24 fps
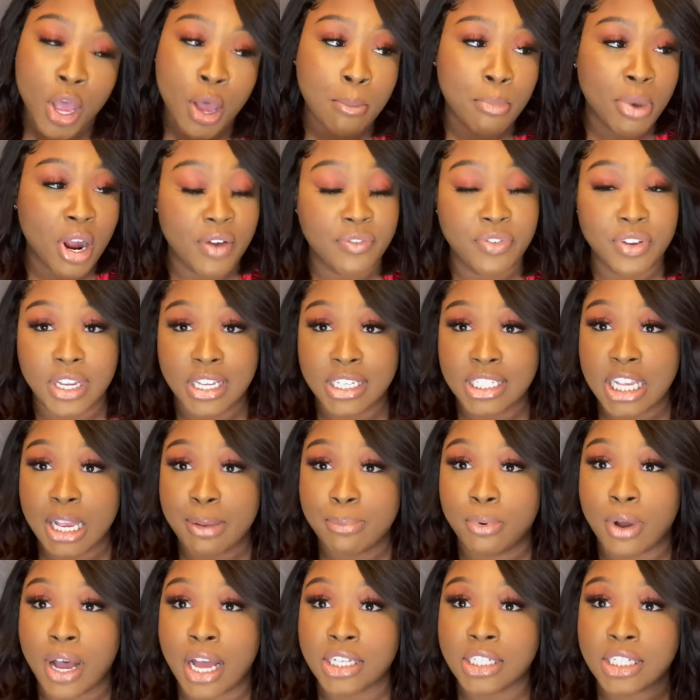Perfect
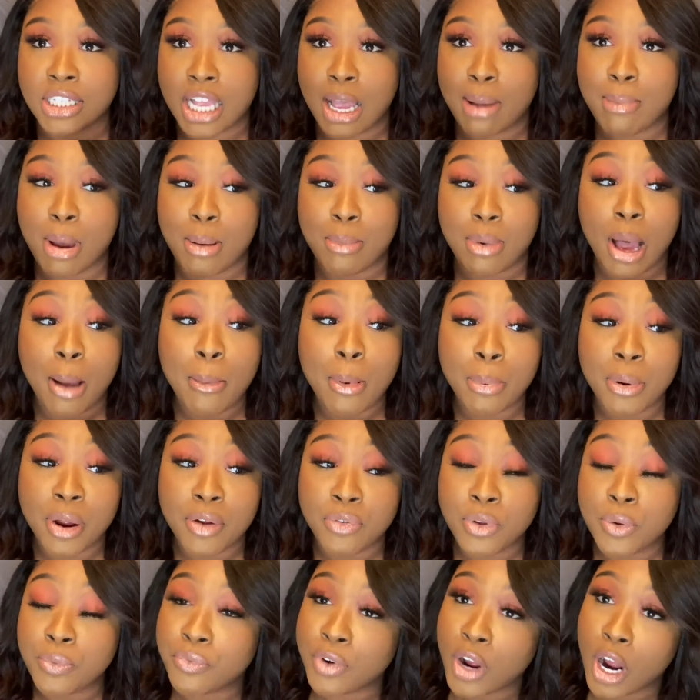example, I just got my mom a
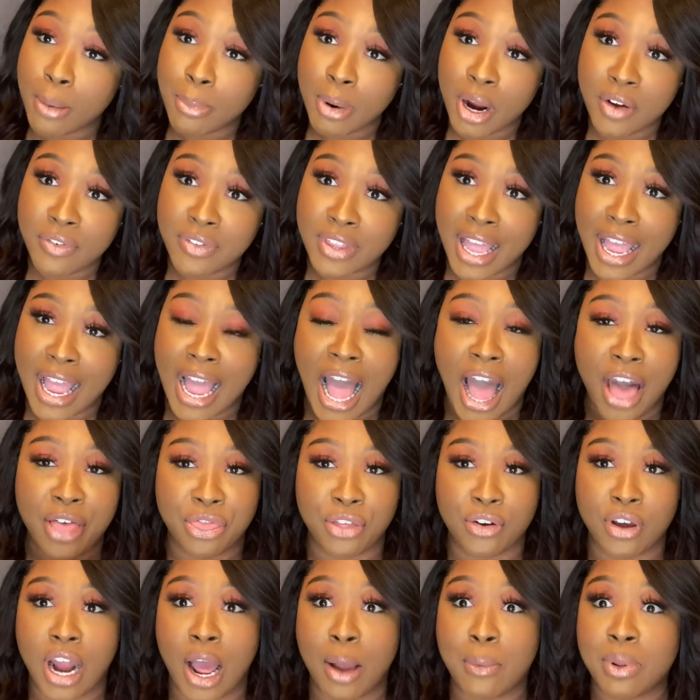perfume for her birthday. I
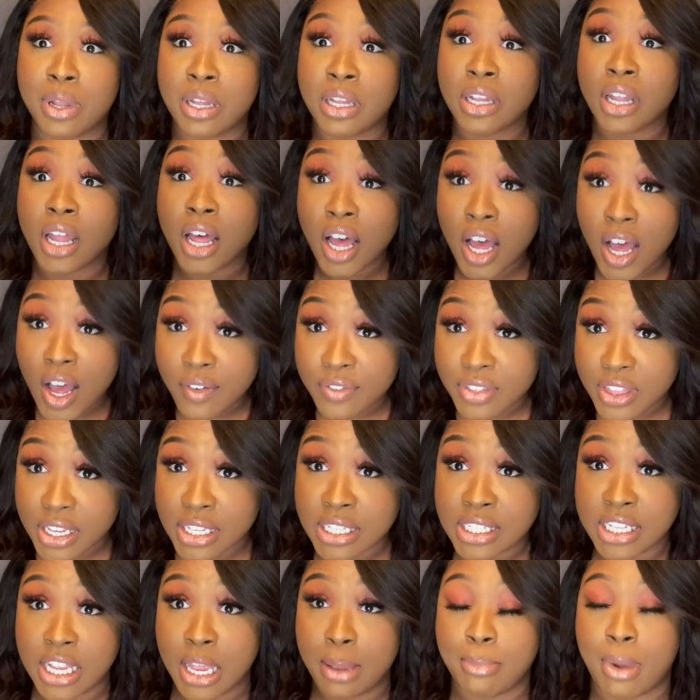thought I would love this
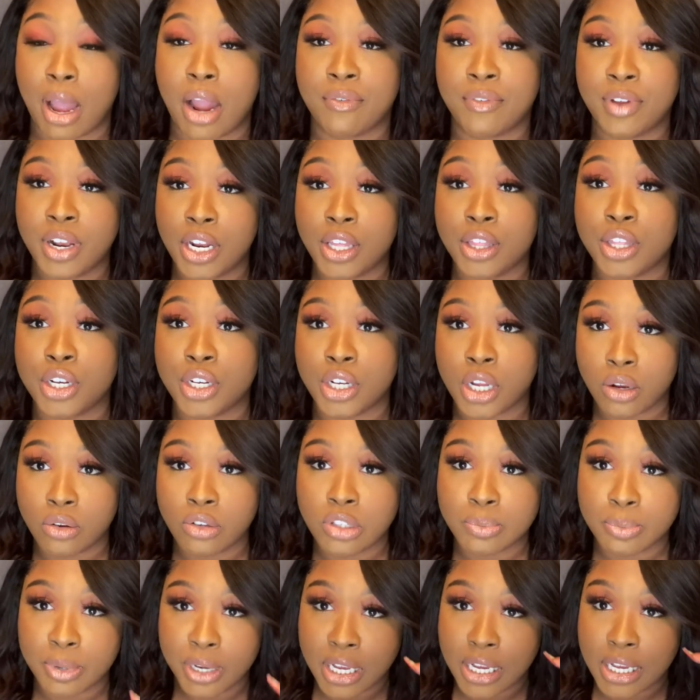scent by reading the
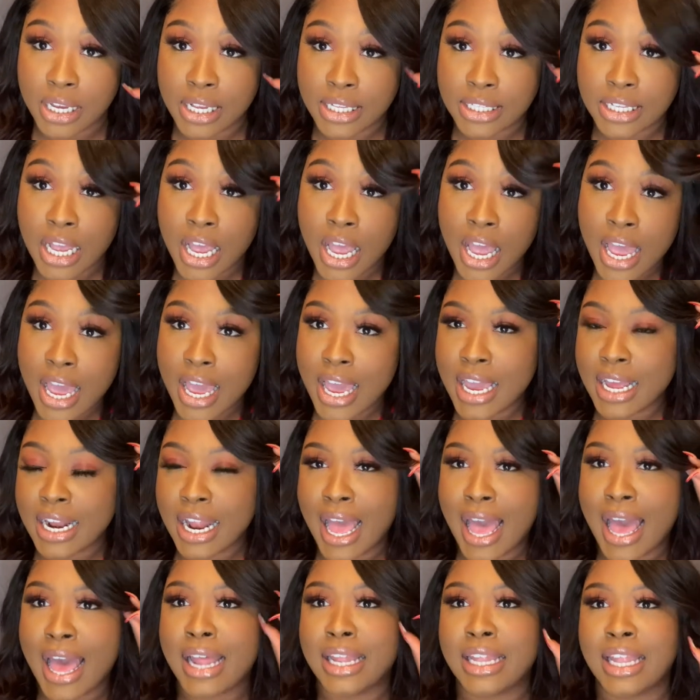notes, because it
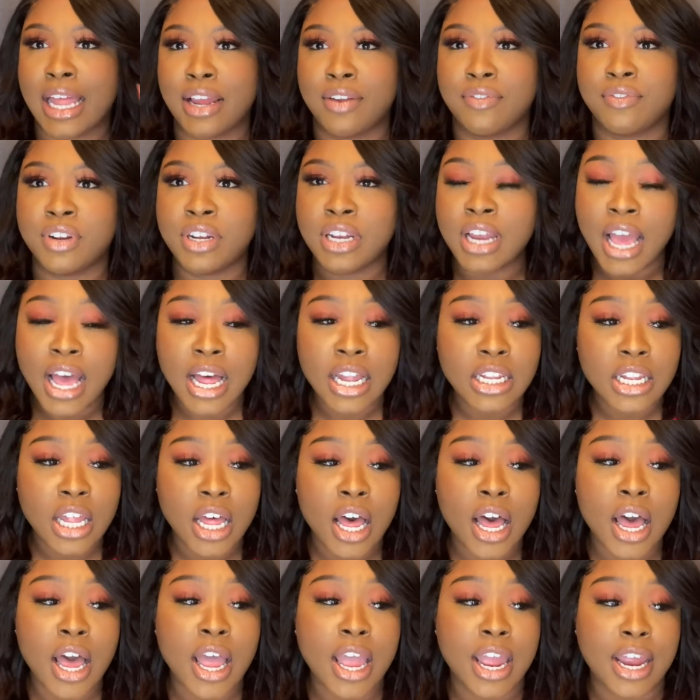had like
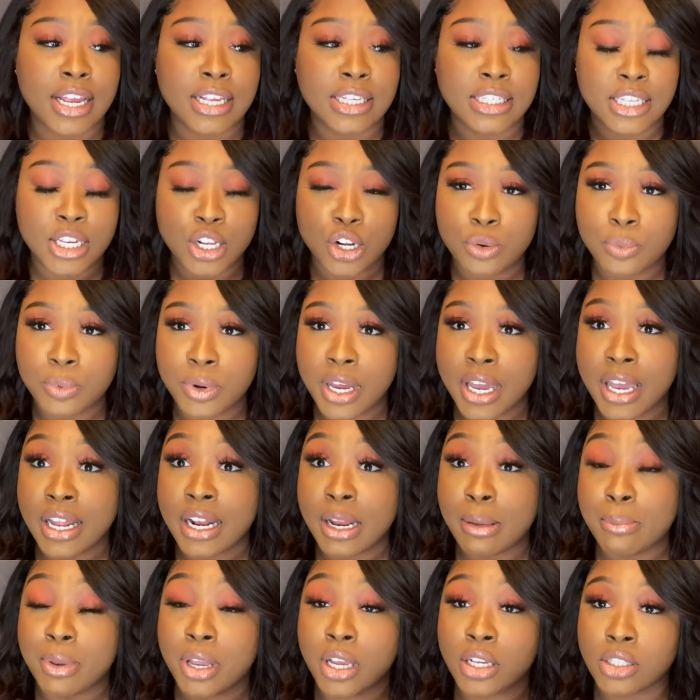vanilla and cedarwood
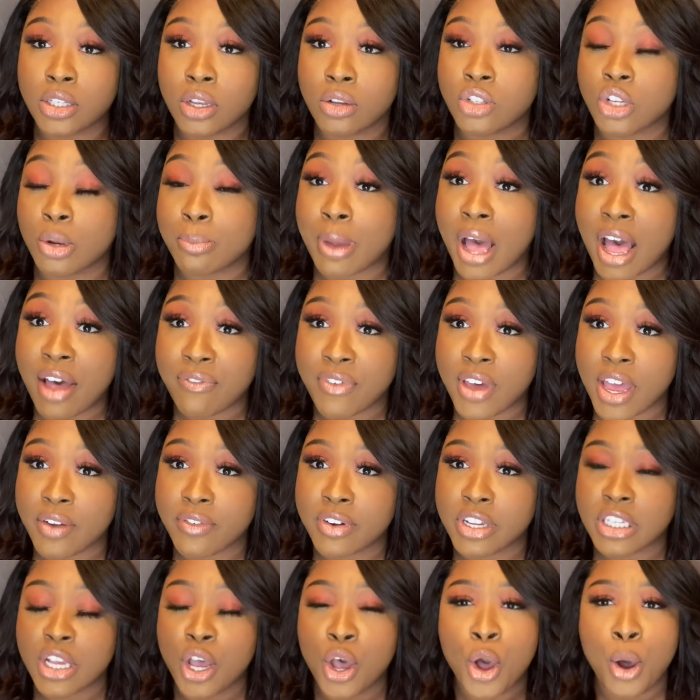it, because those are my
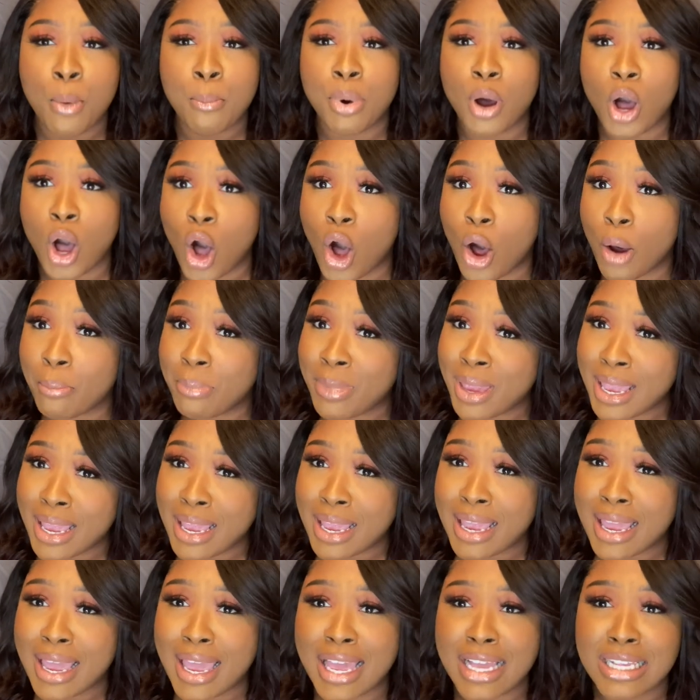favorites. But on
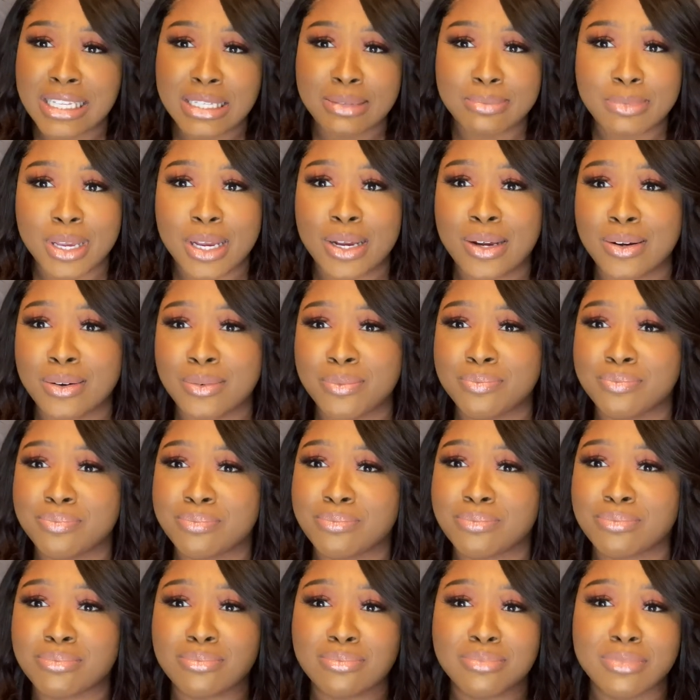me, it smelled
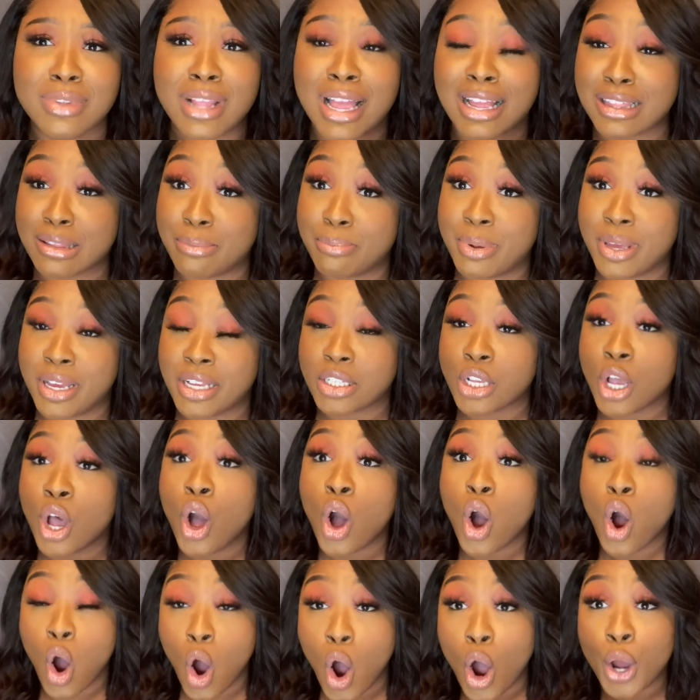not the best.
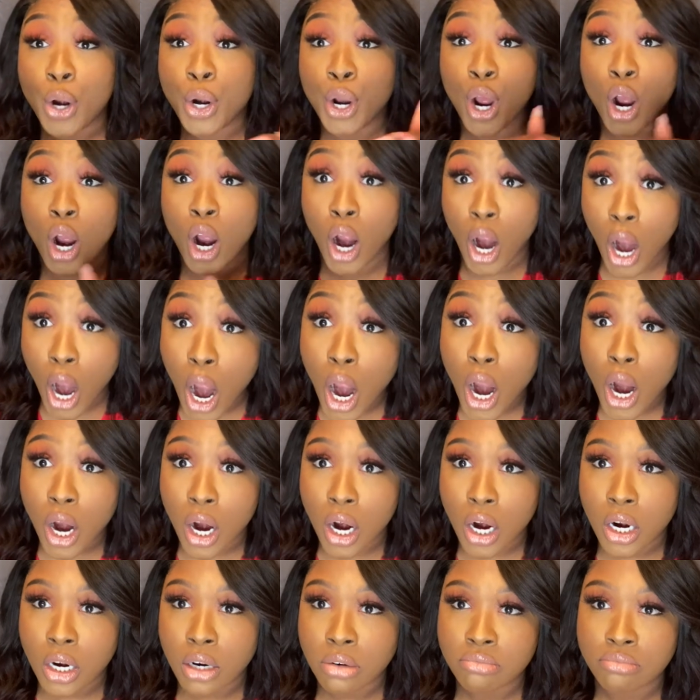On
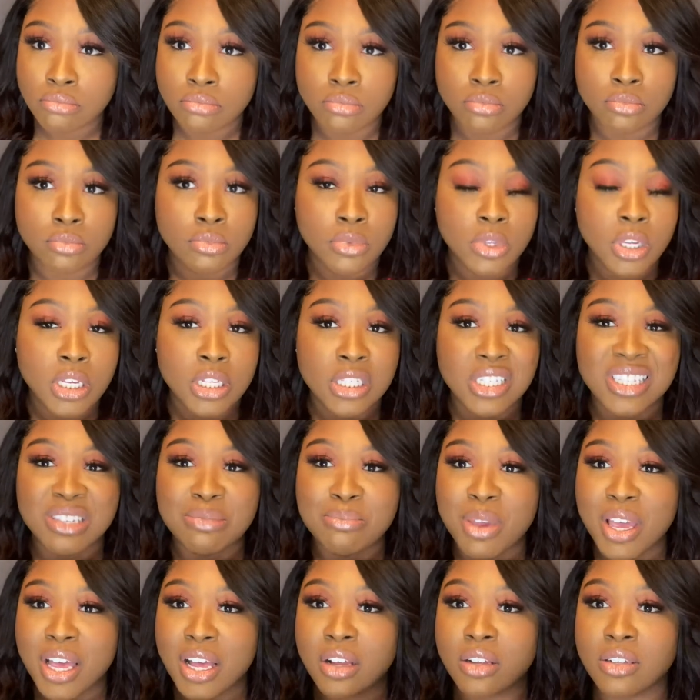her,
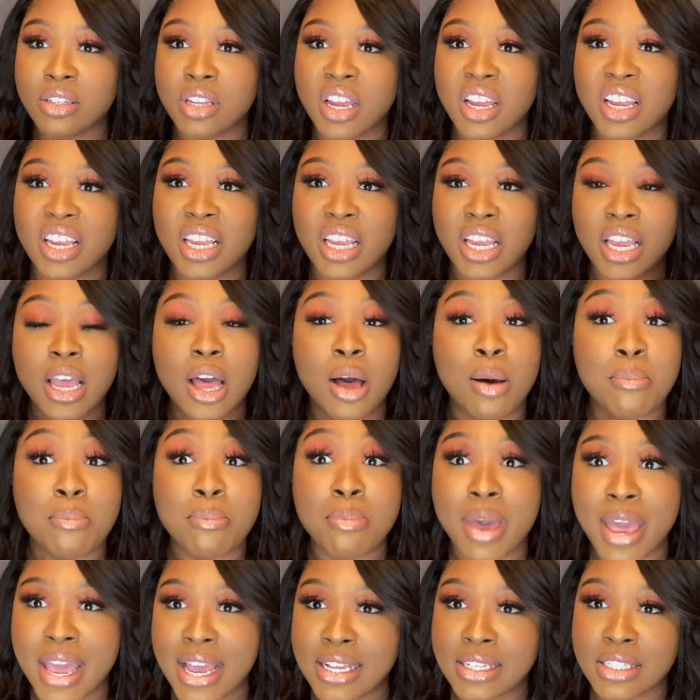smelled
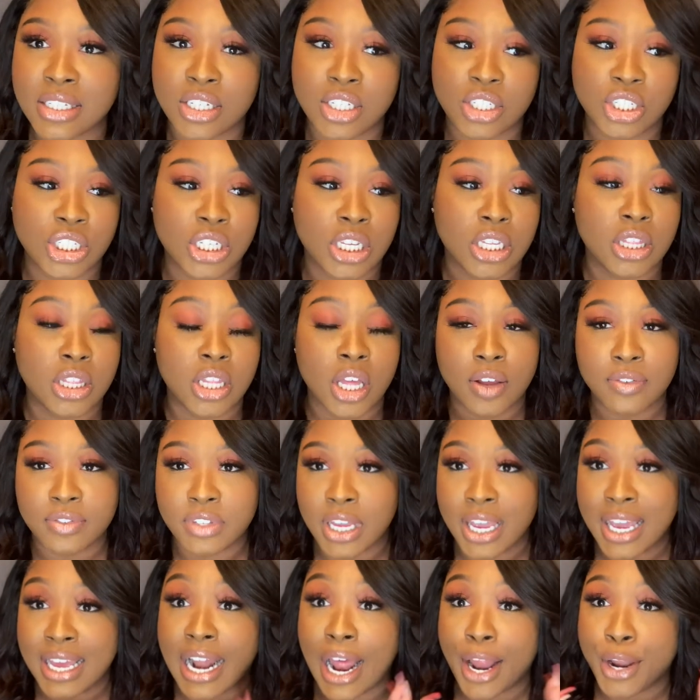amazing. She loved
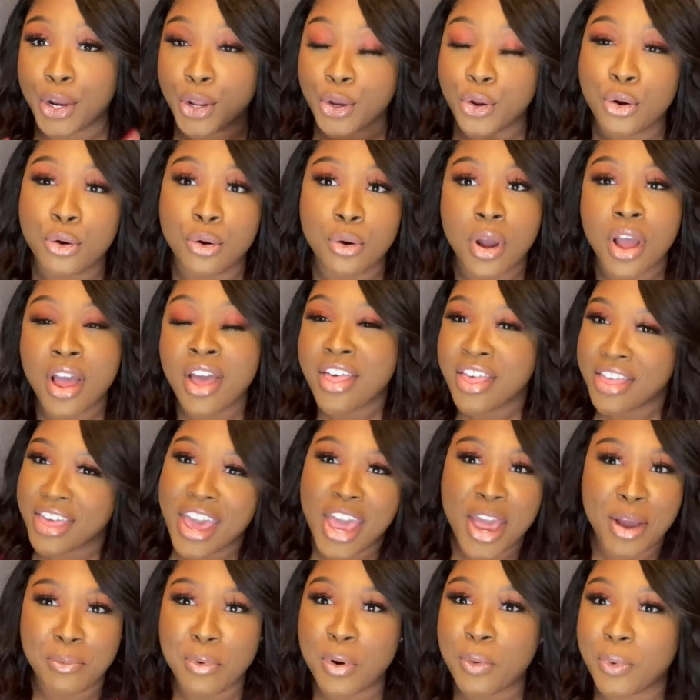it, and I knew
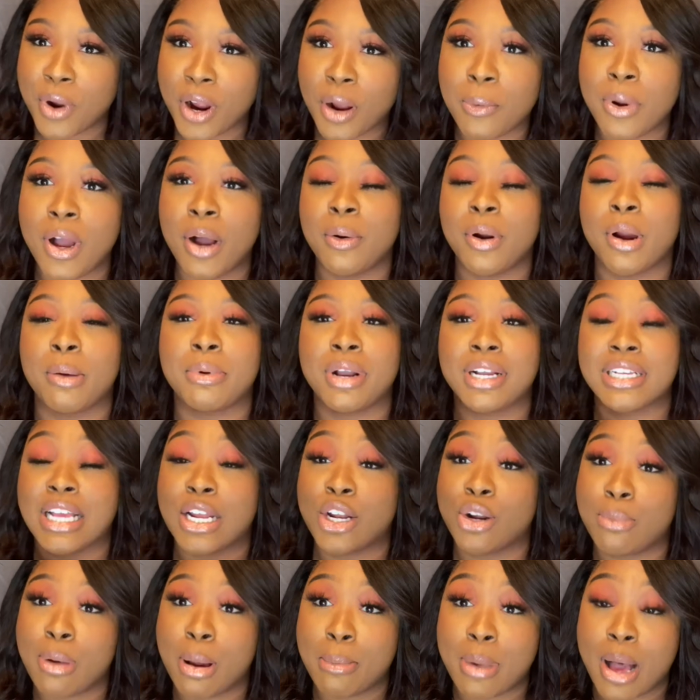it would work well with her because I
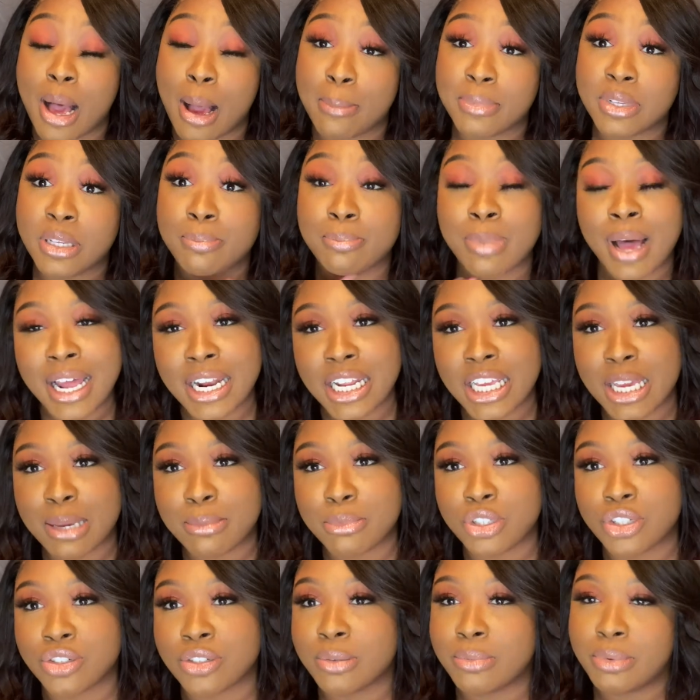know my mom's body
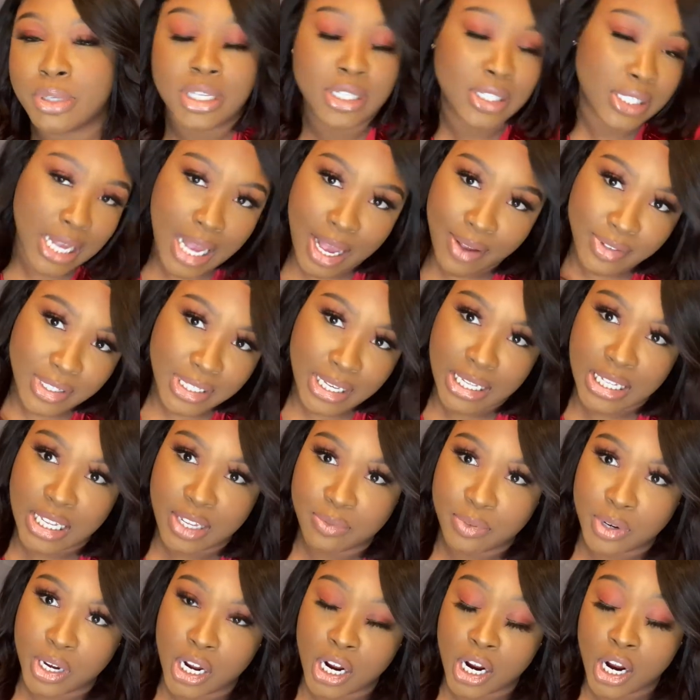chemistry, because obviously I live
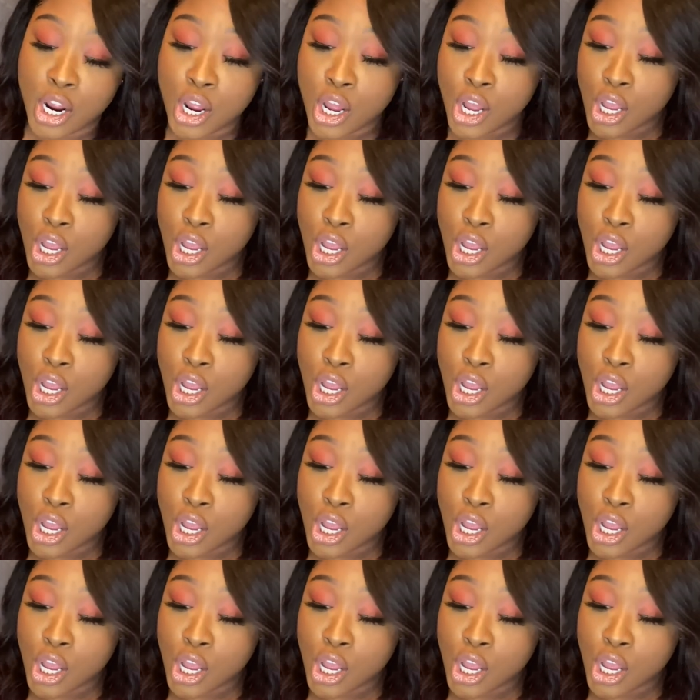with her.